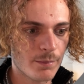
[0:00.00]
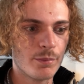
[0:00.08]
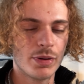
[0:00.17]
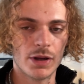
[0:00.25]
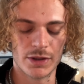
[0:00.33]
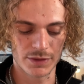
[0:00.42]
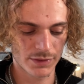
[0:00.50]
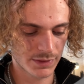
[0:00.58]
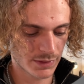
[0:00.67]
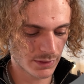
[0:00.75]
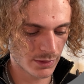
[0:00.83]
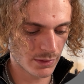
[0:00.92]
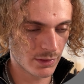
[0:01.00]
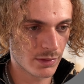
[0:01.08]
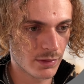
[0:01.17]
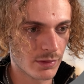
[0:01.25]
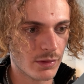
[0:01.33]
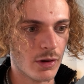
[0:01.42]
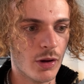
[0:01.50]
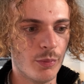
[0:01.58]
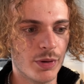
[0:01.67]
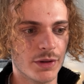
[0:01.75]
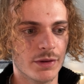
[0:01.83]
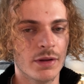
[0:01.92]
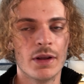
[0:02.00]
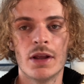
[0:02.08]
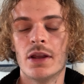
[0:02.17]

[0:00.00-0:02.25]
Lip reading: plus open,